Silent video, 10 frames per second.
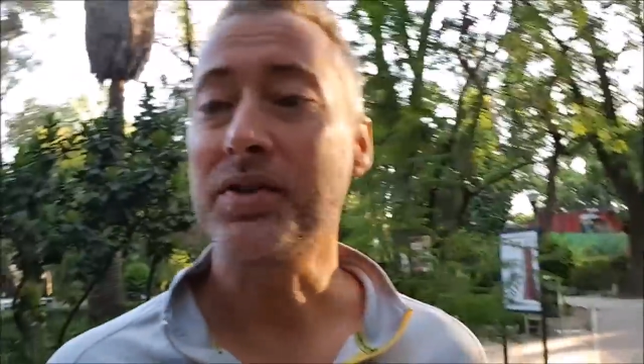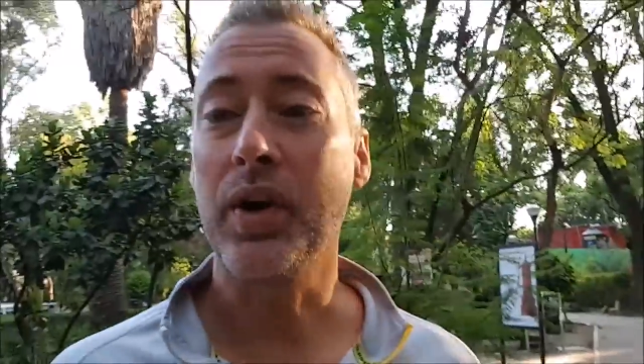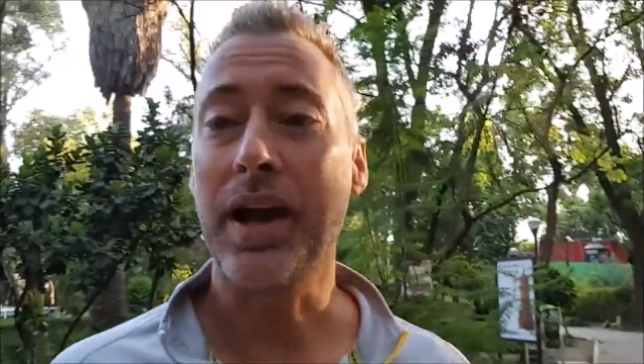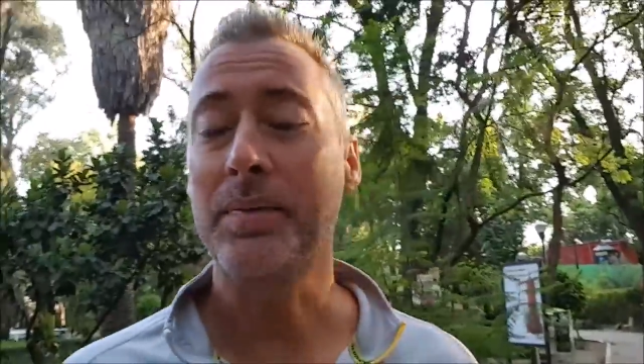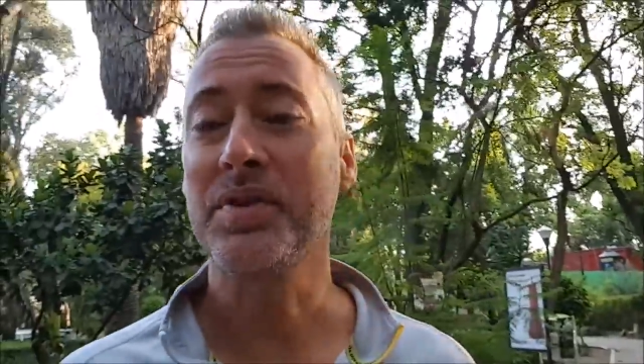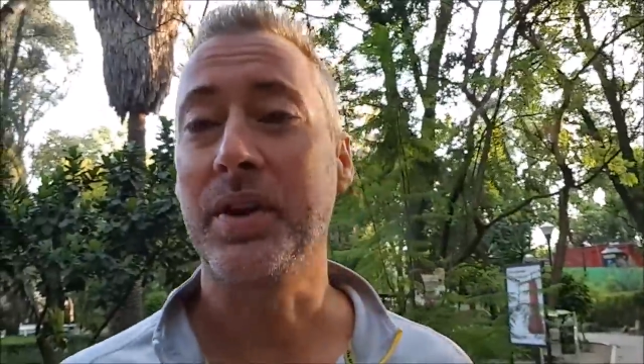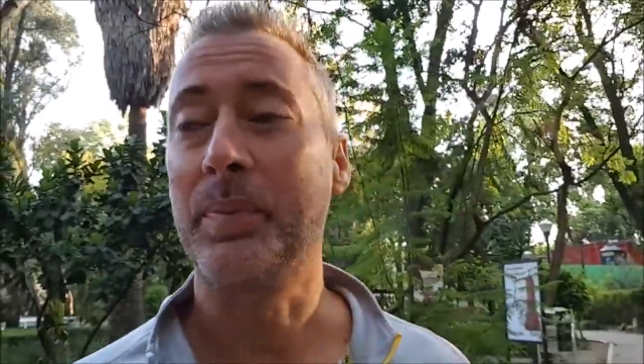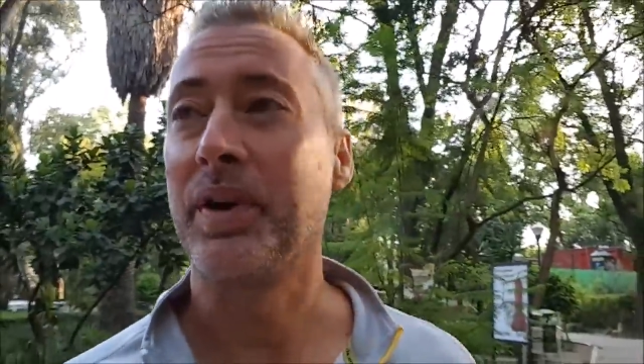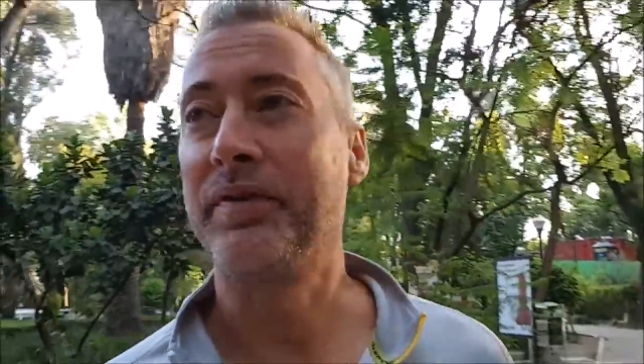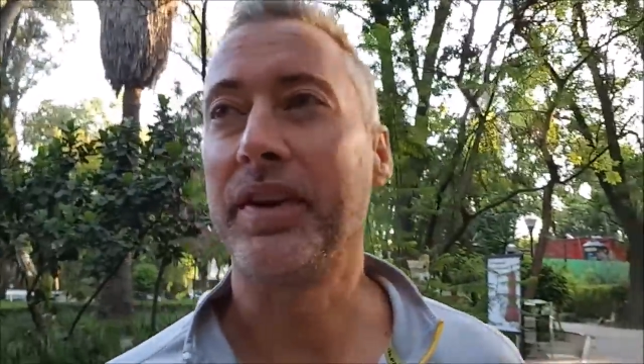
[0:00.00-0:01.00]
it's going absolutely
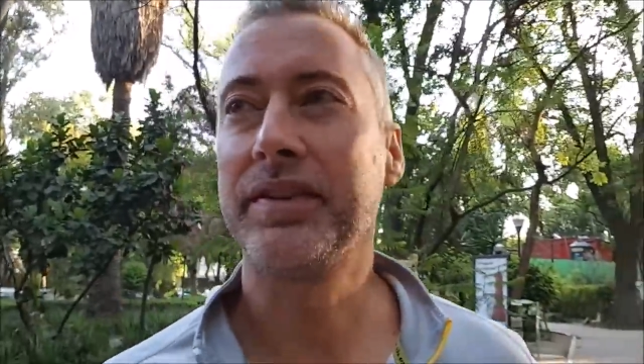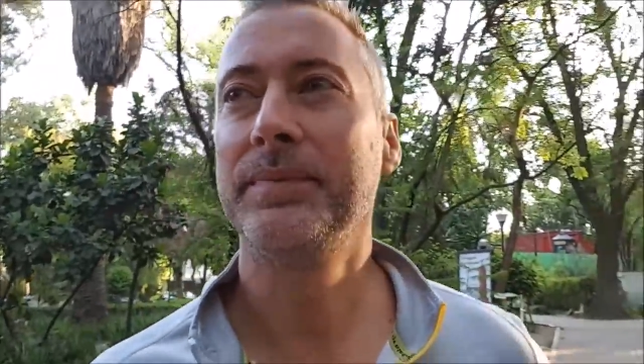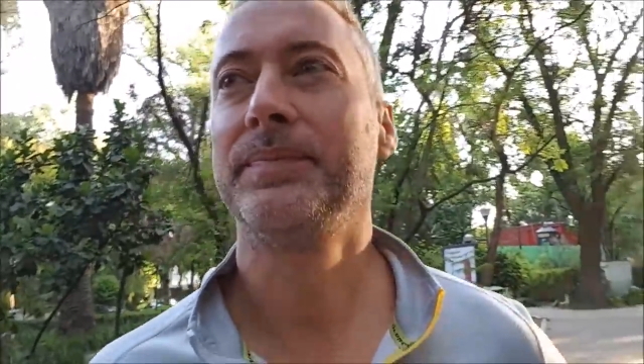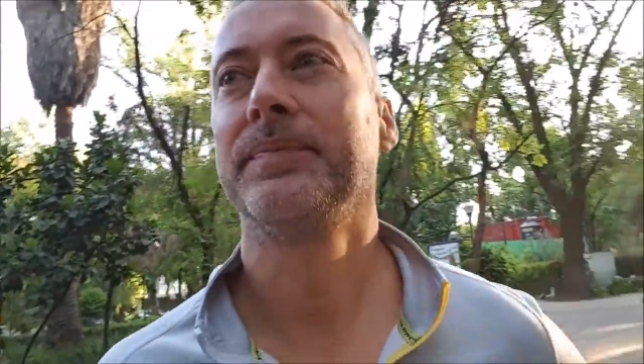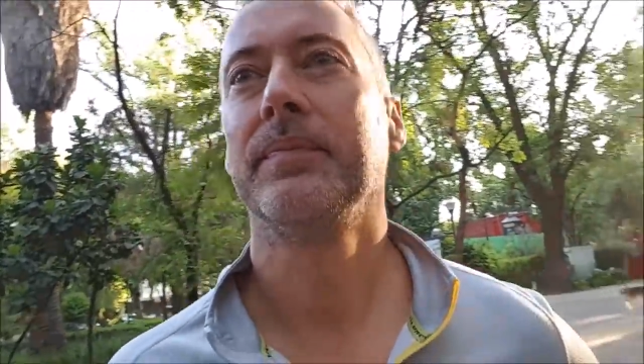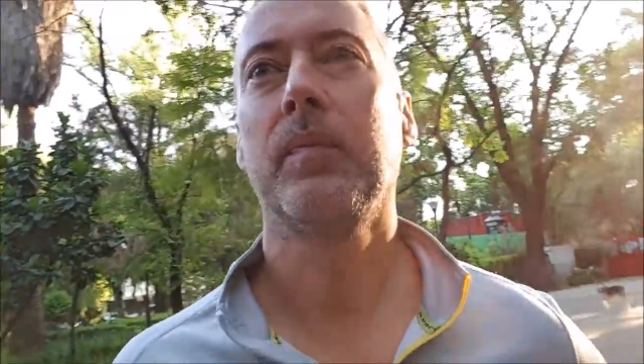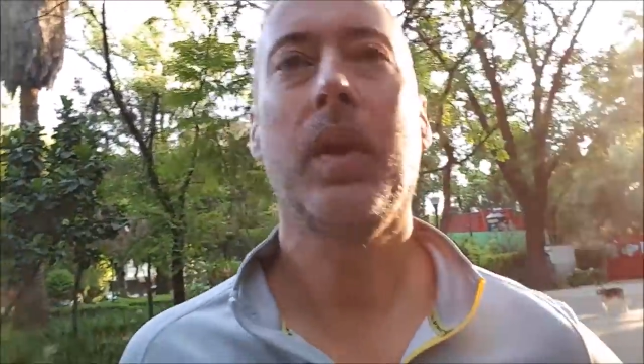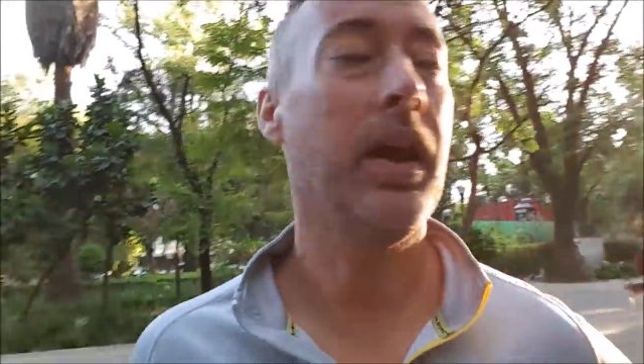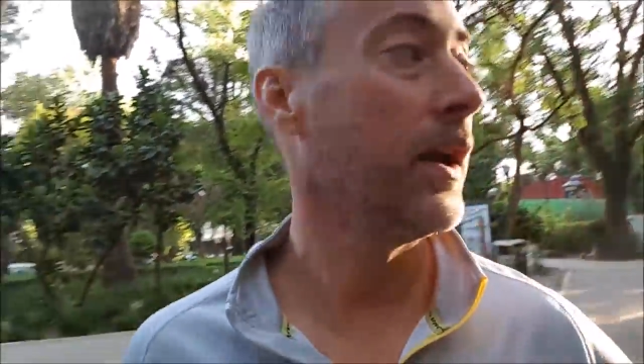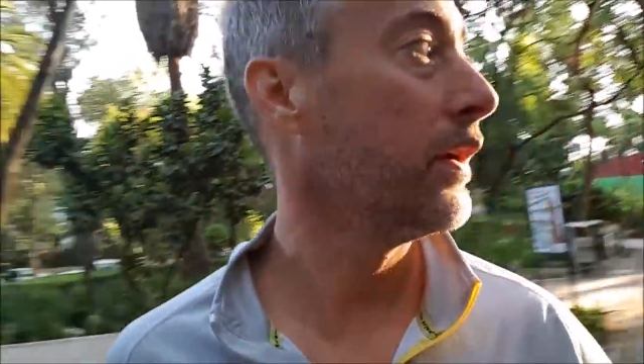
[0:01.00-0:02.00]
perfect.
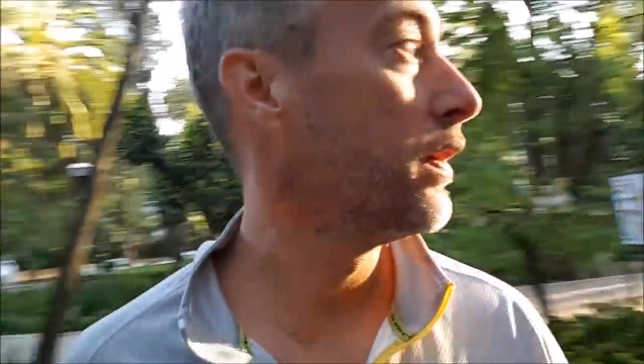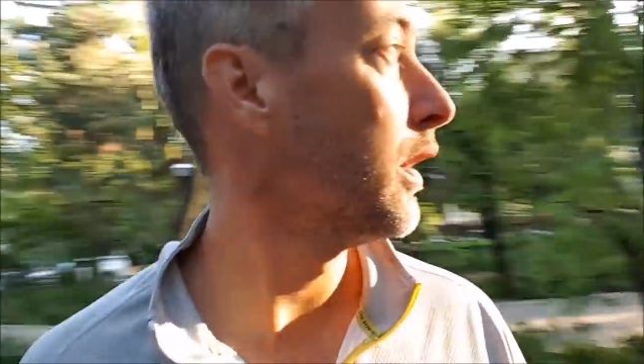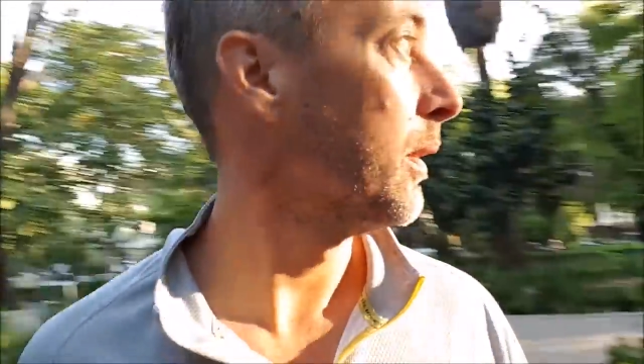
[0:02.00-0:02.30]
And